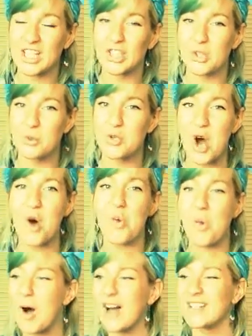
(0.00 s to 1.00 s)
you don't
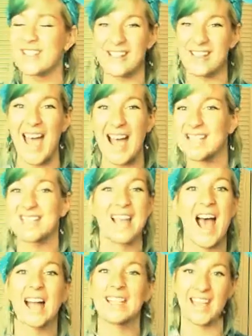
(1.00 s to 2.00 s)
want that
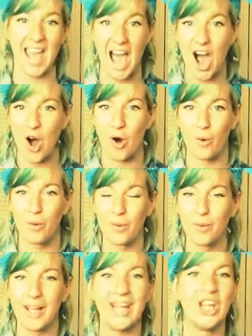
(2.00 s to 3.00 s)
sad cow
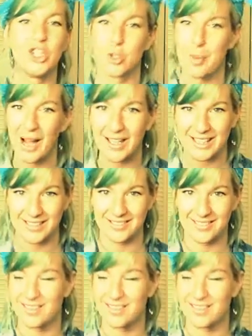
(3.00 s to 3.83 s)
in your body.